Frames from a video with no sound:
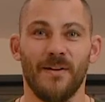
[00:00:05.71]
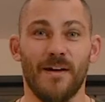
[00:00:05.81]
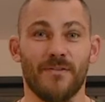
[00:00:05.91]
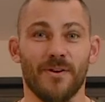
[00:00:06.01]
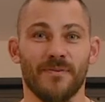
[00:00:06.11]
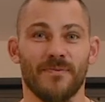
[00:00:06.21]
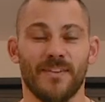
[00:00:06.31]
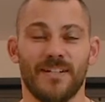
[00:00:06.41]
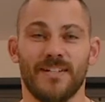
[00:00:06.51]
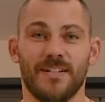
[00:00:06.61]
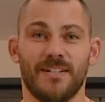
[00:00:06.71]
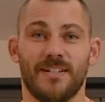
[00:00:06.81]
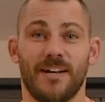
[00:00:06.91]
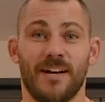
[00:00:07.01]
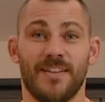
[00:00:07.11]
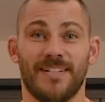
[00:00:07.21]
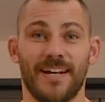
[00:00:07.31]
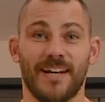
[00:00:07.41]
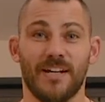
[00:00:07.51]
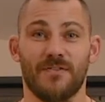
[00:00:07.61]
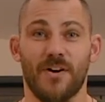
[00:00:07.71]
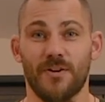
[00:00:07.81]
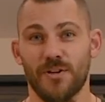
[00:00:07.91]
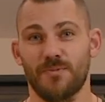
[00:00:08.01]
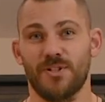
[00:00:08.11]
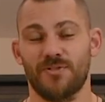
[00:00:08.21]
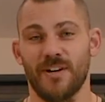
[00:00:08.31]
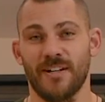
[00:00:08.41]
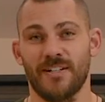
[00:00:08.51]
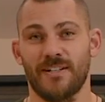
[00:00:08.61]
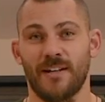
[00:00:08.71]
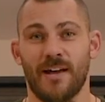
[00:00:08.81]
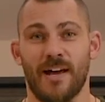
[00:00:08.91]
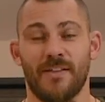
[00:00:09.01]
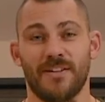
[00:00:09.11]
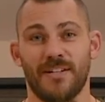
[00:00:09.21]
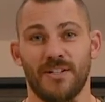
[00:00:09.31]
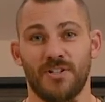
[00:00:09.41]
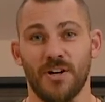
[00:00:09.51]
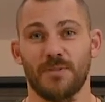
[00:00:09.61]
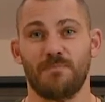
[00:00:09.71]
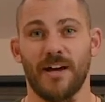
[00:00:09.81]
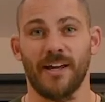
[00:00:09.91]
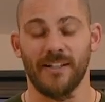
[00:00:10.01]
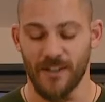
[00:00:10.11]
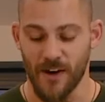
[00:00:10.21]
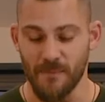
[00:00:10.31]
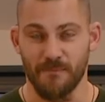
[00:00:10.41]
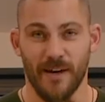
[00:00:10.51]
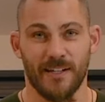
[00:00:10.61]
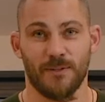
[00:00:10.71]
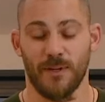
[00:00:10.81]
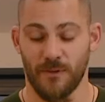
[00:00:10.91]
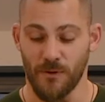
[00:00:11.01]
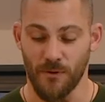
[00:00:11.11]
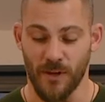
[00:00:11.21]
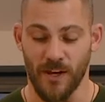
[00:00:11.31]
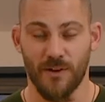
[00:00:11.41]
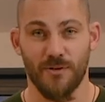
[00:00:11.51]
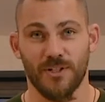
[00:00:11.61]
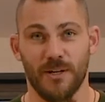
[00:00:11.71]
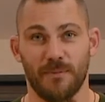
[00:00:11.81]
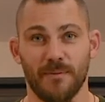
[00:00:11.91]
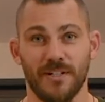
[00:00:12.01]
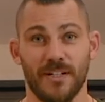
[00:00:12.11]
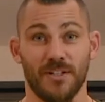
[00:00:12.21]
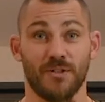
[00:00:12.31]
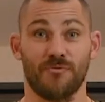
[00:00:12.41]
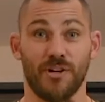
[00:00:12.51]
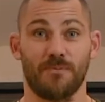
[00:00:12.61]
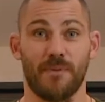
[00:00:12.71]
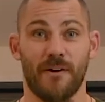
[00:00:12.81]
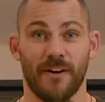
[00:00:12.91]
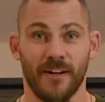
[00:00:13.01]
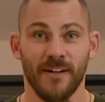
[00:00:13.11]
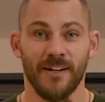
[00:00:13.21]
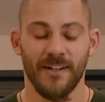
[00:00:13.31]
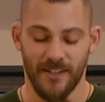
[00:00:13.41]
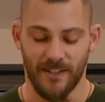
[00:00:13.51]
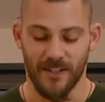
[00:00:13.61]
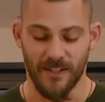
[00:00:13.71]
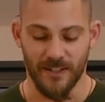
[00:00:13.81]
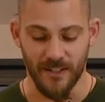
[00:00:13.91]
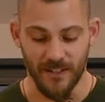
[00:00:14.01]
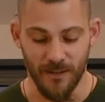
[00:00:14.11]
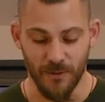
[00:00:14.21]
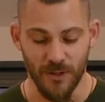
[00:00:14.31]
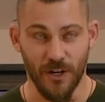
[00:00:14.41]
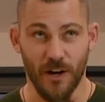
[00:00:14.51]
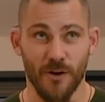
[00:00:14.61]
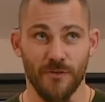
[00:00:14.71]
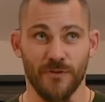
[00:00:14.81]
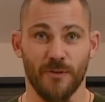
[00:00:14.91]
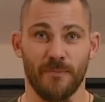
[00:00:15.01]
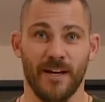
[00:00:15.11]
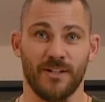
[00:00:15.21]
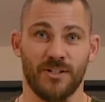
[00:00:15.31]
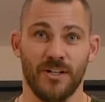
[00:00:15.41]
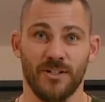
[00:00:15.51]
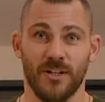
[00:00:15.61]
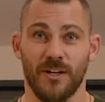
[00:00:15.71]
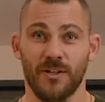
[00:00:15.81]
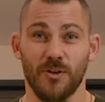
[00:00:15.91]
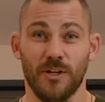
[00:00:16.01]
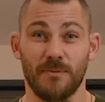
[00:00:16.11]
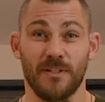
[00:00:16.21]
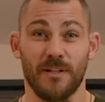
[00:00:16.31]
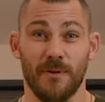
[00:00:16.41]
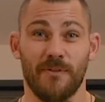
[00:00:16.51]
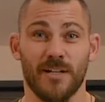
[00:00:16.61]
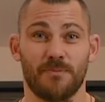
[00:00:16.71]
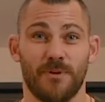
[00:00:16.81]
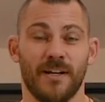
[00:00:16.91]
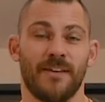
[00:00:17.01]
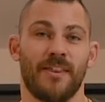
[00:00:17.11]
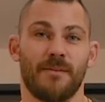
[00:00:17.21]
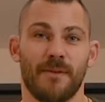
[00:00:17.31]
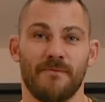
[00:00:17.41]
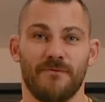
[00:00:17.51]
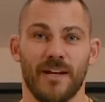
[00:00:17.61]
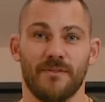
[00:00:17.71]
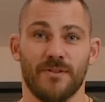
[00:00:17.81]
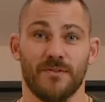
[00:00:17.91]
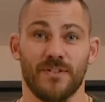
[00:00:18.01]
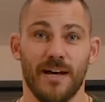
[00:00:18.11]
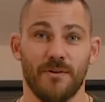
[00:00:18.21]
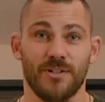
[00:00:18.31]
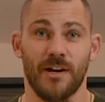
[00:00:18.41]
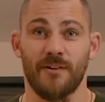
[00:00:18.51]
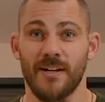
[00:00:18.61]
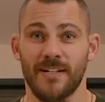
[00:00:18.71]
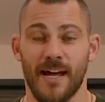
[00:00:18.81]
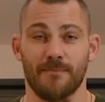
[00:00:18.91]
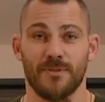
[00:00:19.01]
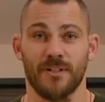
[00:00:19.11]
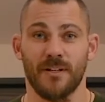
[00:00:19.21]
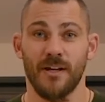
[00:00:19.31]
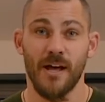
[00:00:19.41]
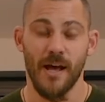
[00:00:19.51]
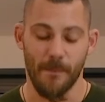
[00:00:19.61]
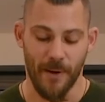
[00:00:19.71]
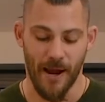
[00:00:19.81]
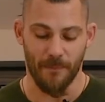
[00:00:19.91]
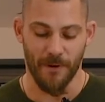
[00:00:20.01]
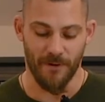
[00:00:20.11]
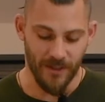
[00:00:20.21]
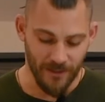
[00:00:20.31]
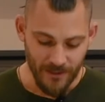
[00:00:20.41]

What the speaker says: Everyone, this is the second of our Christmas drinks. This is just Bucking Thyme, mains with a CROSSIP limited edition rich berry. This is cinnamon, clove, nutmeg, ginger, eucalyptus, a little bit of raspberry, and then the main flavours of sour cherry, damson, and blackberry.